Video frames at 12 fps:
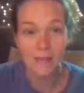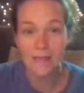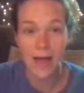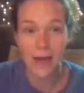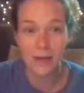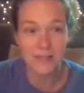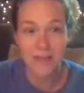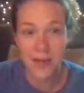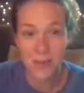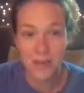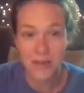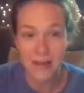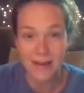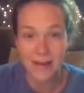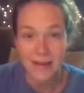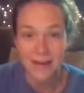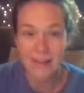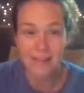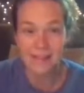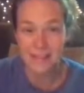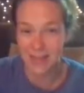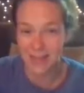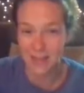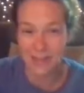Die-off's happening. It's
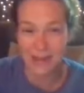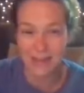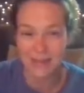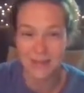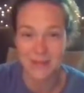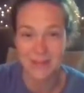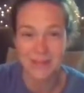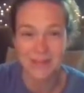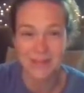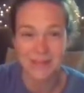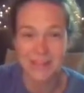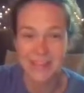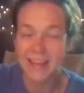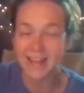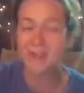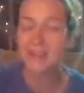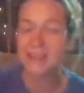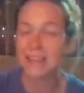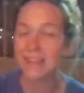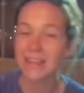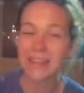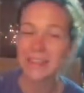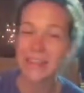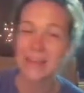going to be awesome soon. Like, I'm
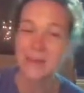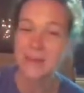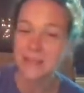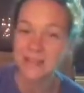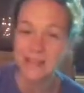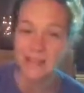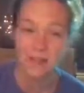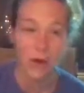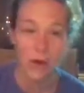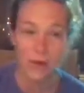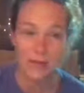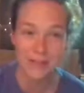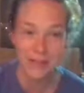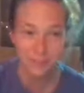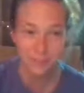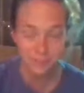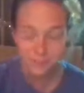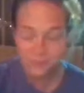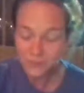serious. I get messages all the time.